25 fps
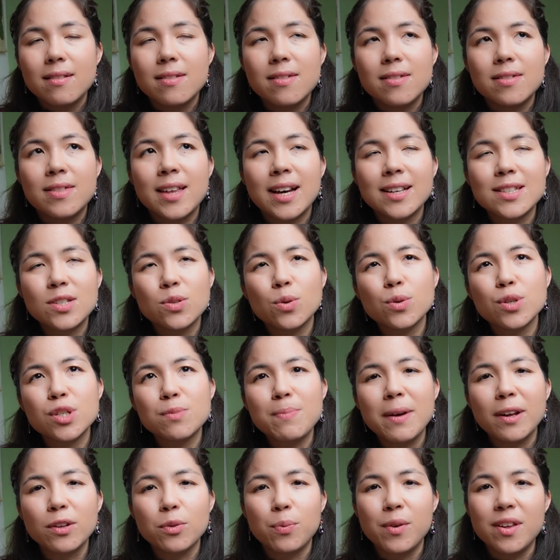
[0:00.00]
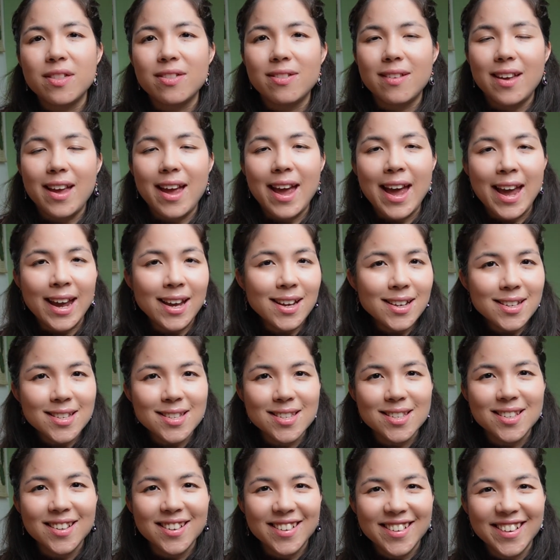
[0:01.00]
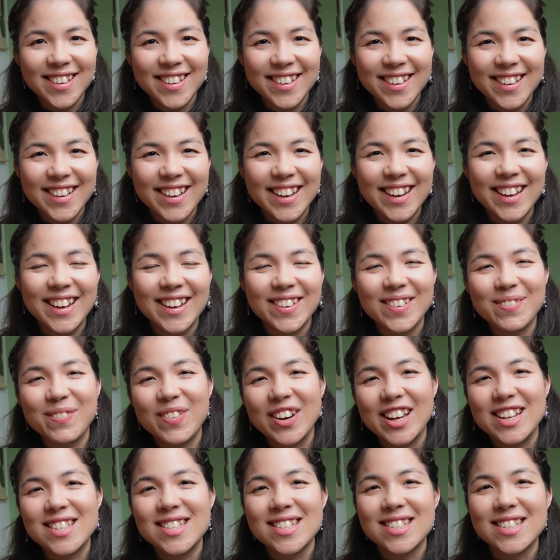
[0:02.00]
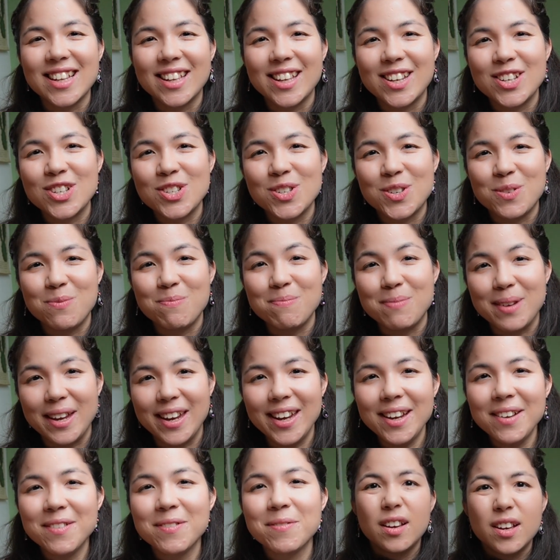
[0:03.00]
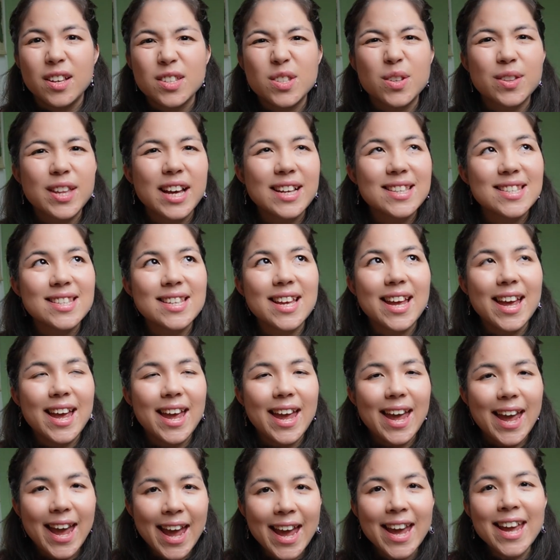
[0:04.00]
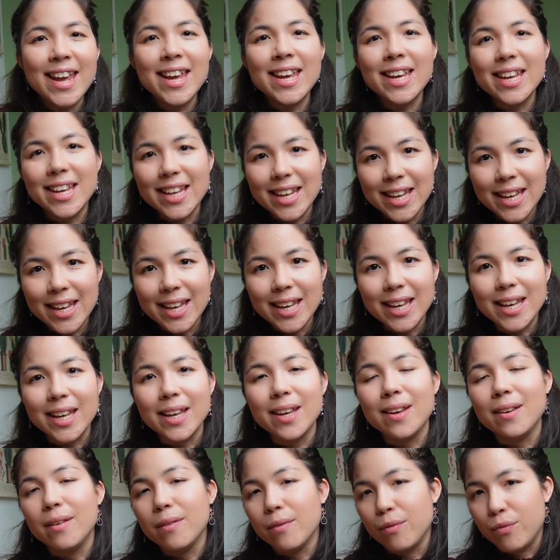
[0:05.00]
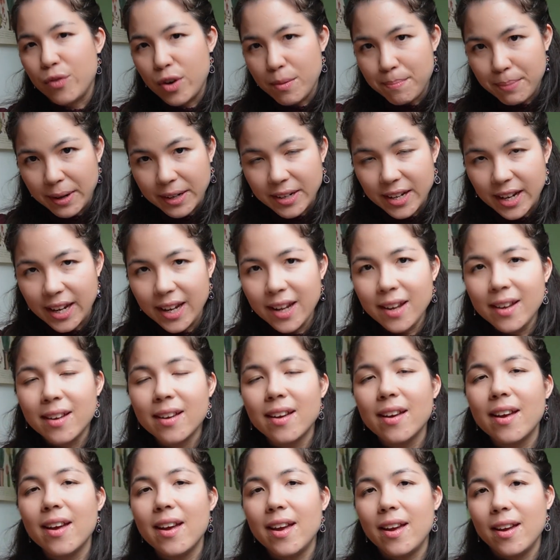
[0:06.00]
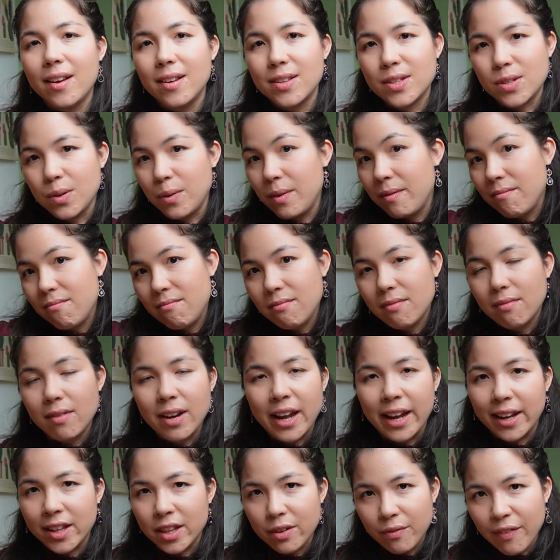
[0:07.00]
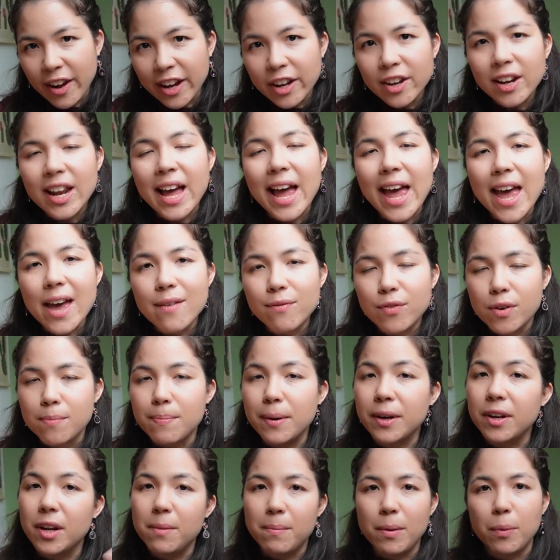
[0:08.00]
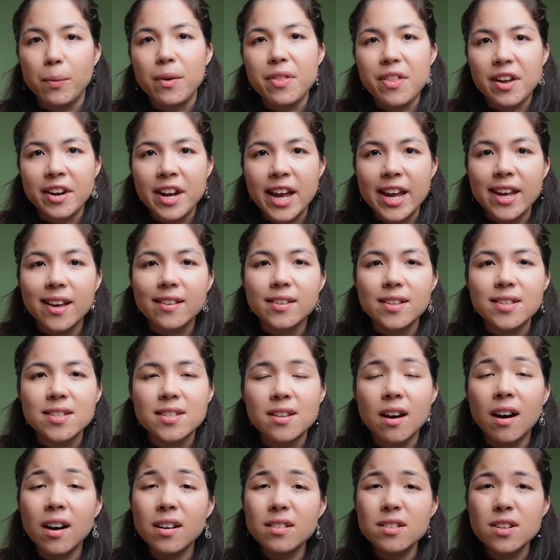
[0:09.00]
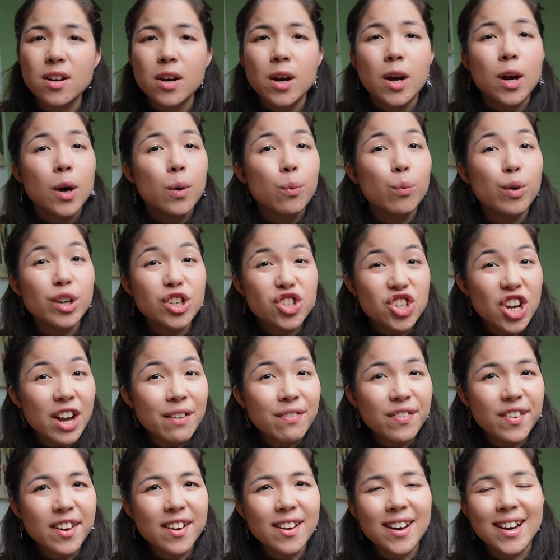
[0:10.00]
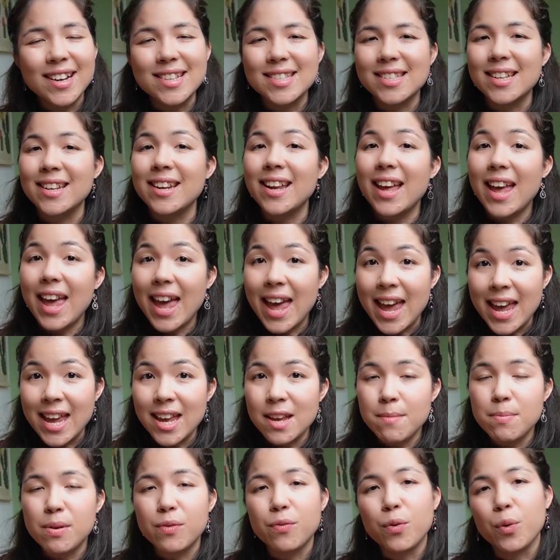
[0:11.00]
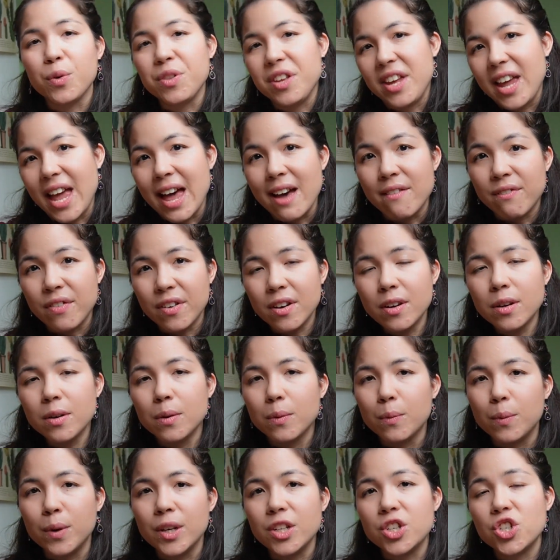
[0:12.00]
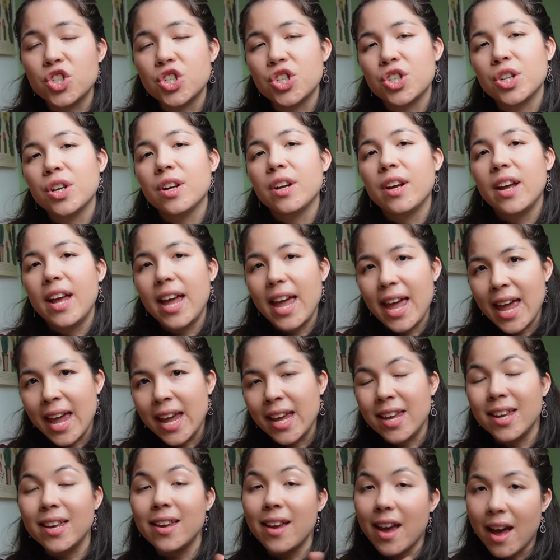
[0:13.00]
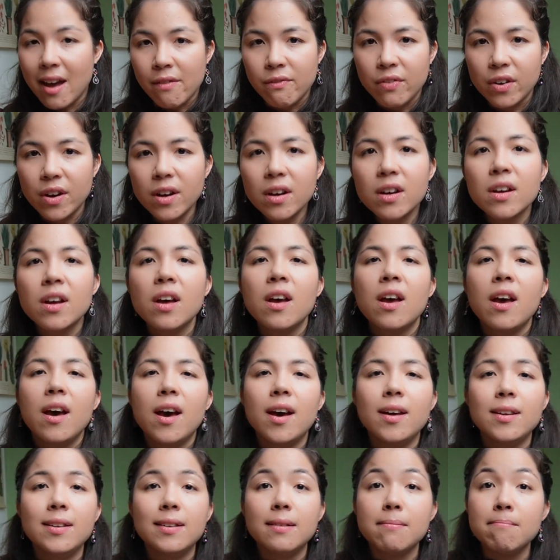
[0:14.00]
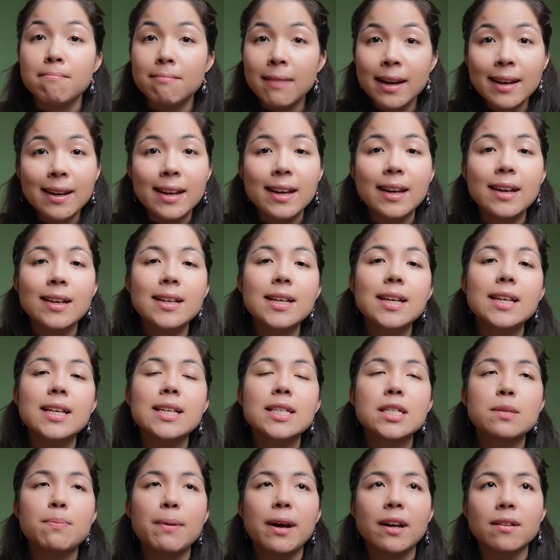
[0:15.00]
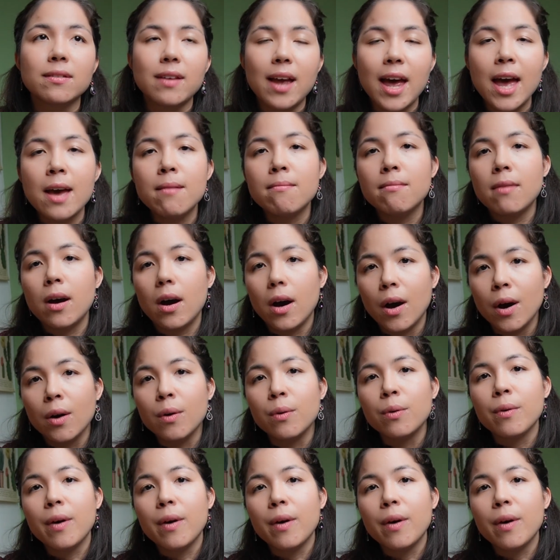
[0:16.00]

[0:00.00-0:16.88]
That's all spelled with A's in places that they shouldn't be. So that's everybody. So like the regular everybody, but with an A at the start. Whichever has an A before the ever, which A ever. And money is spelled Moaneys.